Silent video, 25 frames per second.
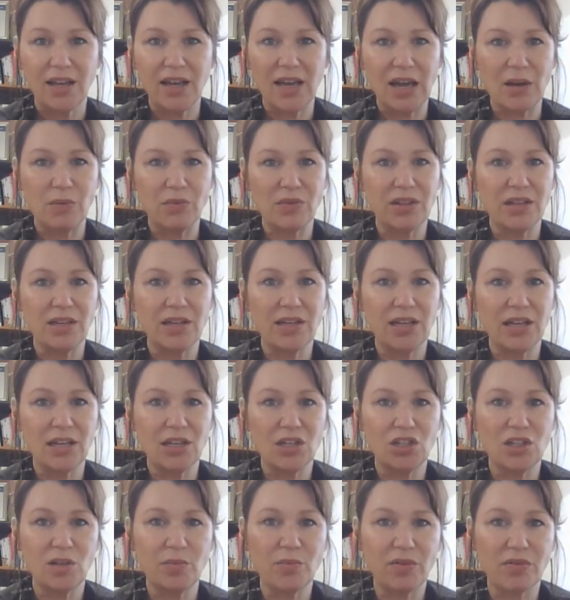and within
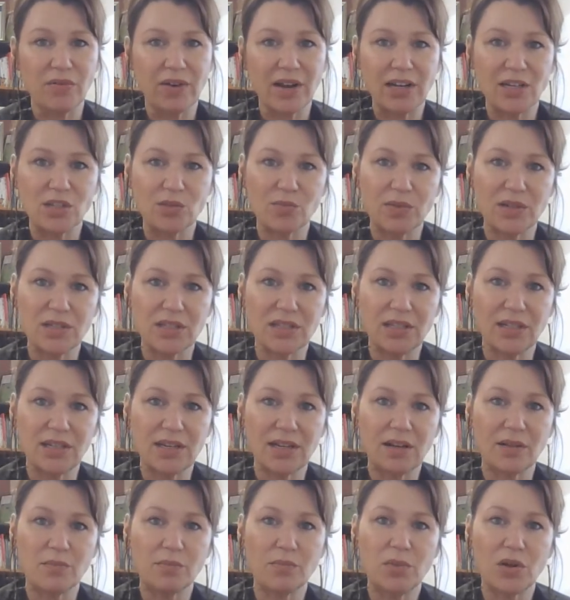kinship arrangements in
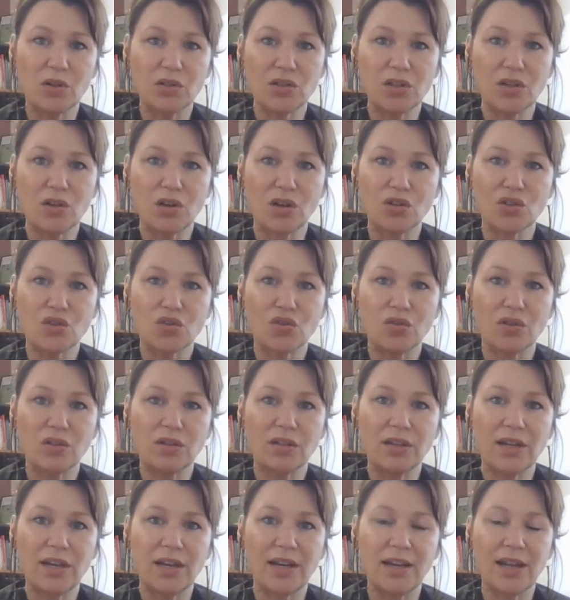our
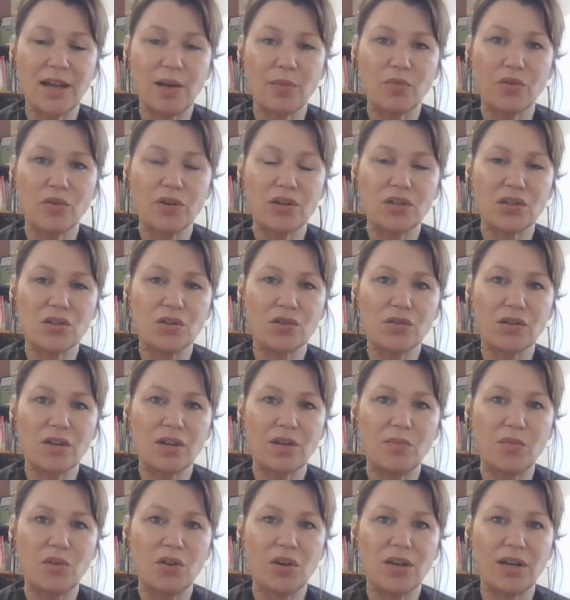multicultural and Aboriginal
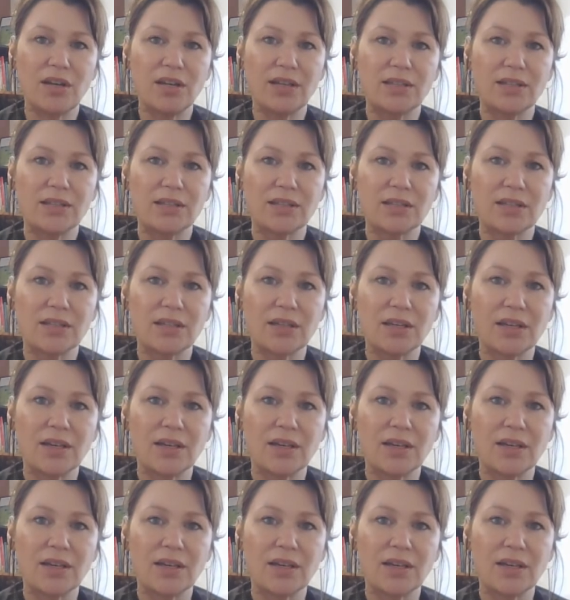communities.